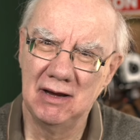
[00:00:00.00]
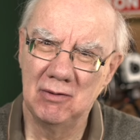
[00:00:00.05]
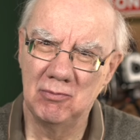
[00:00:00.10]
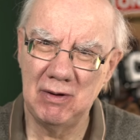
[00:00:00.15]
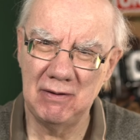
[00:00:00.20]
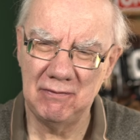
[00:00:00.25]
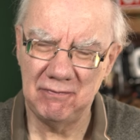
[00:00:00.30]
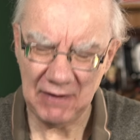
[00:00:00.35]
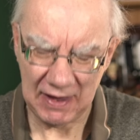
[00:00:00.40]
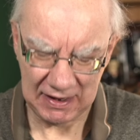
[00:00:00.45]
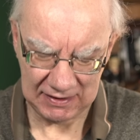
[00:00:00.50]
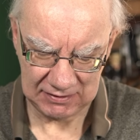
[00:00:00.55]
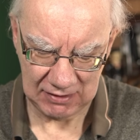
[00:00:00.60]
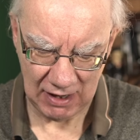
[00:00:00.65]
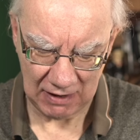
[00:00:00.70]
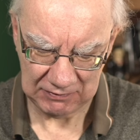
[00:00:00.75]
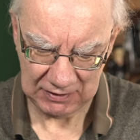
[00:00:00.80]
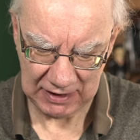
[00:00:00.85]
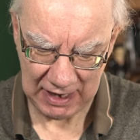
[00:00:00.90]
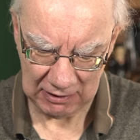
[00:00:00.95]
With this, you
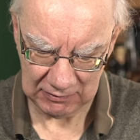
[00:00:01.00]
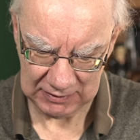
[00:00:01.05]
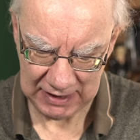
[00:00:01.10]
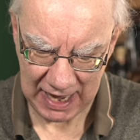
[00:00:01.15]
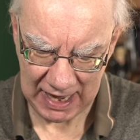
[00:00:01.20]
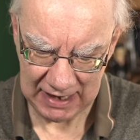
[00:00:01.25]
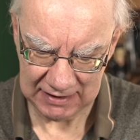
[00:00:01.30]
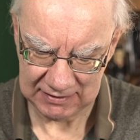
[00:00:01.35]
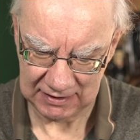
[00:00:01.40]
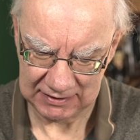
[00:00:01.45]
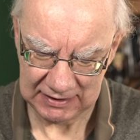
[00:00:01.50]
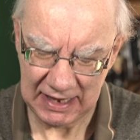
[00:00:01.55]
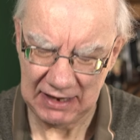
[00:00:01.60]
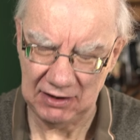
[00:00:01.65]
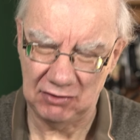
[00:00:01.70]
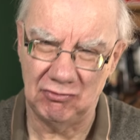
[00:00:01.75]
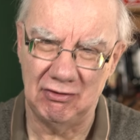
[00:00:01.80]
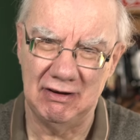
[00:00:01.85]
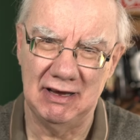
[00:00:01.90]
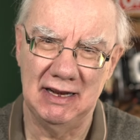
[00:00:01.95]
have to get on your hands and
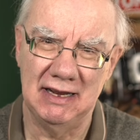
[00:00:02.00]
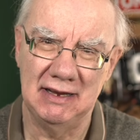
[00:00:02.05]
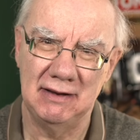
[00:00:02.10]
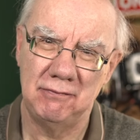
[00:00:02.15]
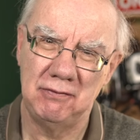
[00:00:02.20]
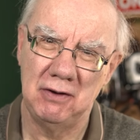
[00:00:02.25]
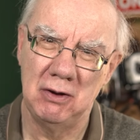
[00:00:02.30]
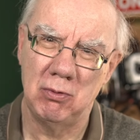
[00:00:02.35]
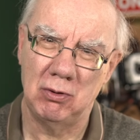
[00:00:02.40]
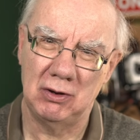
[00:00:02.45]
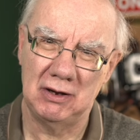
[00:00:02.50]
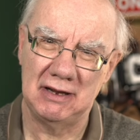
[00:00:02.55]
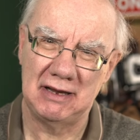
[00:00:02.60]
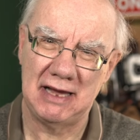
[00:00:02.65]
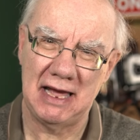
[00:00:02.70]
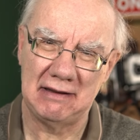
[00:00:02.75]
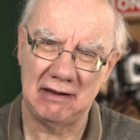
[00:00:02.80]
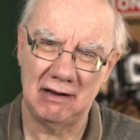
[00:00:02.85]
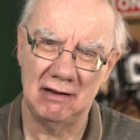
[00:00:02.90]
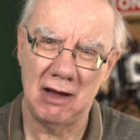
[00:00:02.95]
knees, really, if you want to
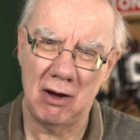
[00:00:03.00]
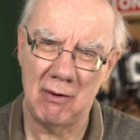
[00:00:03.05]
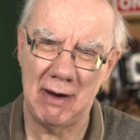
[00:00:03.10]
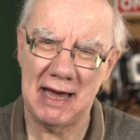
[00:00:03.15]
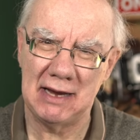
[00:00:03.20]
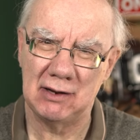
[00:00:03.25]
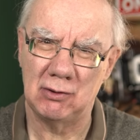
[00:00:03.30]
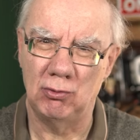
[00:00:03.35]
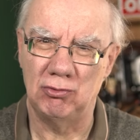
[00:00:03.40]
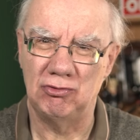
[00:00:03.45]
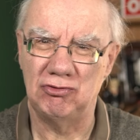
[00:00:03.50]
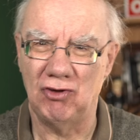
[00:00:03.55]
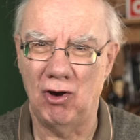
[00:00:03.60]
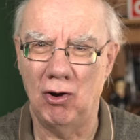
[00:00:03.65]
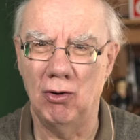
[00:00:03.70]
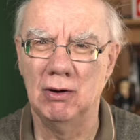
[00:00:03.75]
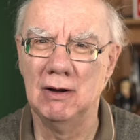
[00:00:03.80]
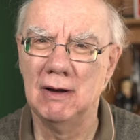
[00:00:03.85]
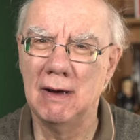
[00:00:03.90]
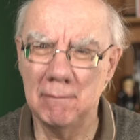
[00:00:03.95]
get a low angle
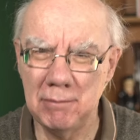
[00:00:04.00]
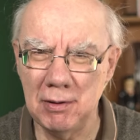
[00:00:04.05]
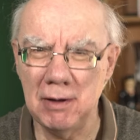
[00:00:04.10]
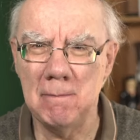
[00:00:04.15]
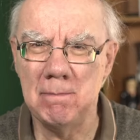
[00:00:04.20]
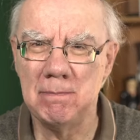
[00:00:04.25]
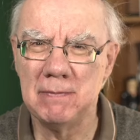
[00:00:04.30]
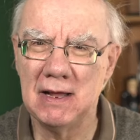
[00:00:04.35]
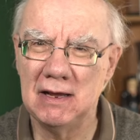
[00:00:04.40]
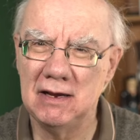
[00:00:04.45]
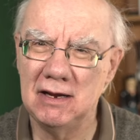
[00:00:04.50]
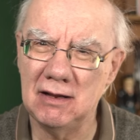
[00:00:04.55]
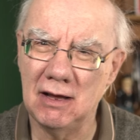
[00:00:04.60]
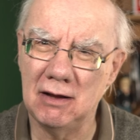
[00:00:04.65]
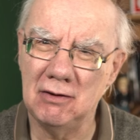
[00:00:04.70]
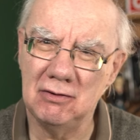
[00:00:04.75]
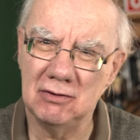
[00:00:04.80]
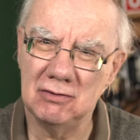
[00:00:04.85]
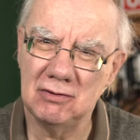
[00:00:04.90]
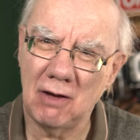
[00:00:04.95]
shot. But, you
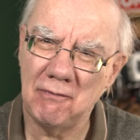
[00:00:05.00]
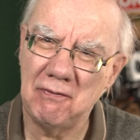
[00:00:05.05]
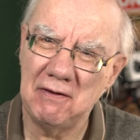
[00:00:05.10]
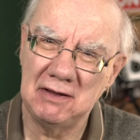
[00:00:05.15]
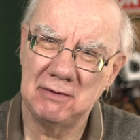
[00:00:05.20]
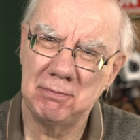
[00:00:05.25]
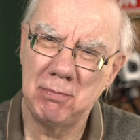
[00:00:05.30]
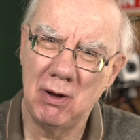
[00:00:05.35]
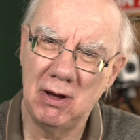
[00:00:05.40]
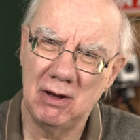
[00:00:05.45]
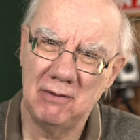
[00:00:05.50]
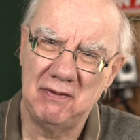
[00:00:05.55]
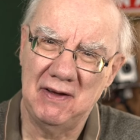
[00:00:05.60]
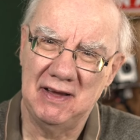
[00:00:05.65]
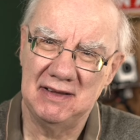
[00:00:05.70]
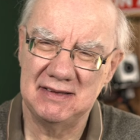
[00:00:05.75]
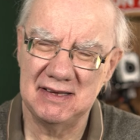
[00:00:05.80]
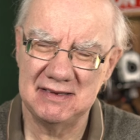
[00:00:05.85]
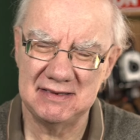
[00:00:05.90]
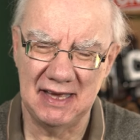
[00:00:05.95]
know, nothing's
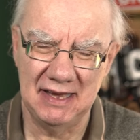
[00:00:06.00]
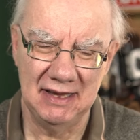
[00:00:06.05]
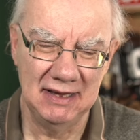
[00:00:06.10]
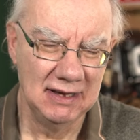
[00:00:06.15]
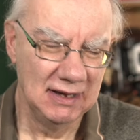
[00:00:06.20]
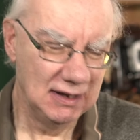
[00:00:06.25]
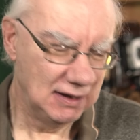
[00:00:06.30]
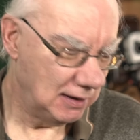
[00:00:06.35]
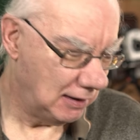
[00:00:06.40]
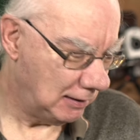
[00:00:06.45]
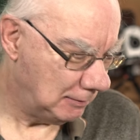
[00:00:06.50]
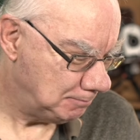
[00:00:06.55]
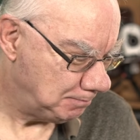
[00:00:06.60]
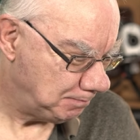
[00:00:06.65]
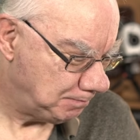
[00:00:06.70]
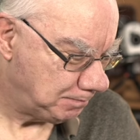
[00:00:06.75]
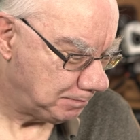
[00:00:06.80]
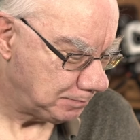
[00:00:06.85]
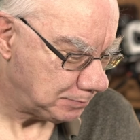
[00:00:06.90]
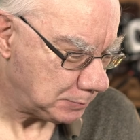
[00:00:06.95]
perfect, is it?
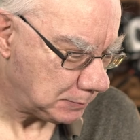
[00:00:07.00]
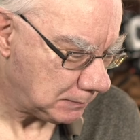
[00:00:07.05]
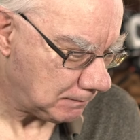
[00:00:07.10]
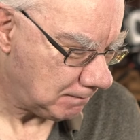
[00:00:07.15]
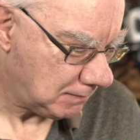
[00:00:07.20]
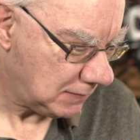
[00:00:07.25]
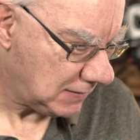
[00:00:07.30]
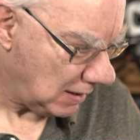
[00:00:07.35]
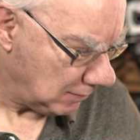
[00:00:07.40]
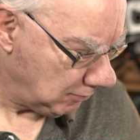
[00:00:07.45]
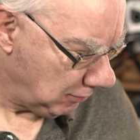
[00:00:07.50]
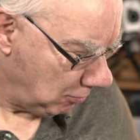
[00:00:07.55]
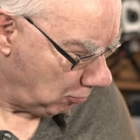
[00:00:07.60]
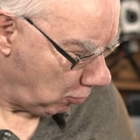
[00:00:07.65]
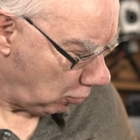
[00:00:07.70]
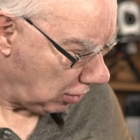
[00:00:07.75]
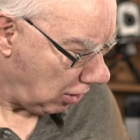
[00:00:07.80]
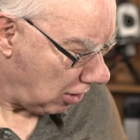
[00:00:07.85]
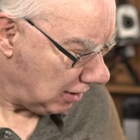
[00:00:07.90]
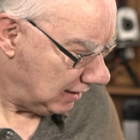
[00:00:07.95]
But
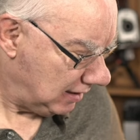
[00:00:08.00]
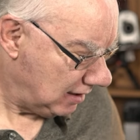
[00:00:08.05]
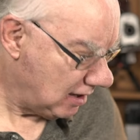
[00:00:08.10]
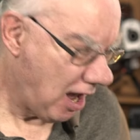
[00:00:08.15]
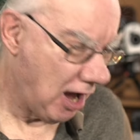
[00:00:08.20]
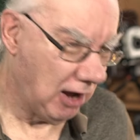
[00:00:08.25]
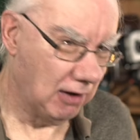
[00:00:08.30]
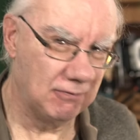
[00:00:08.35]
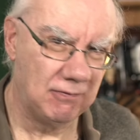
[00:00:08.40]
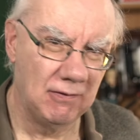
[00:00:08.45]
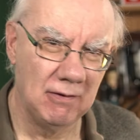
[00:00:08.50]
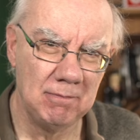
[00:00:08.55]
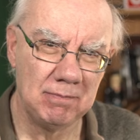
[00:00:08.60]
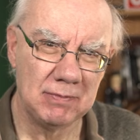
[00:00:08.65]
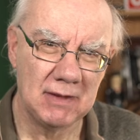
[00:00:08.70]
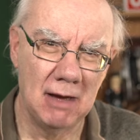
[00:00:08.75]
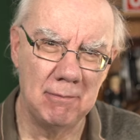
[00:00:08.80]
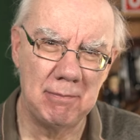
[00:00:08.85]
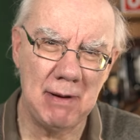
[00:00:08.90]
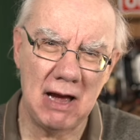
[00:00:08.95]
what I love
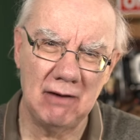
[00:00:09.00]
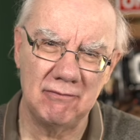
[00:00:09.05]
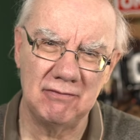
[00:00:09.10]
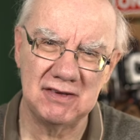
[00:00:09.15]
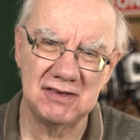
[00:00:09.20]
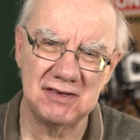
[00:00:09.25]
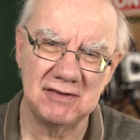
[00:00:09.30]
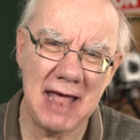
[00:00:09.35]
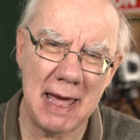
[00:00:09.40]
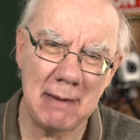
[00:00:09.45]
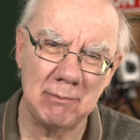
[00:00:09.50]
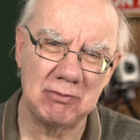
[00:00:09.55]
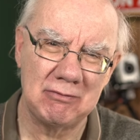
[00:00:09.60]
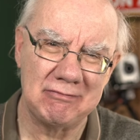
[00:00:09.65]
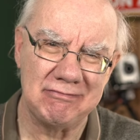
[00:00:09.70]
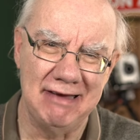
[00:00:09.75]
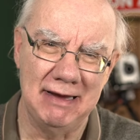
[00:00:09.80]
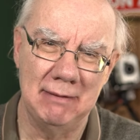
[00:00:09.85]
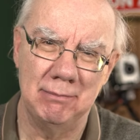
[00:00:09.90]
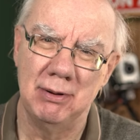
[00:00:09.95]
about the
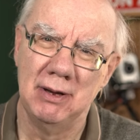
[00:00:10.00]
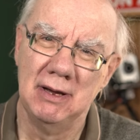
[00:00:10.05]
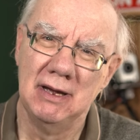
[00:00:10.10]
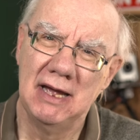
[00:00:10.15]
Snapgrip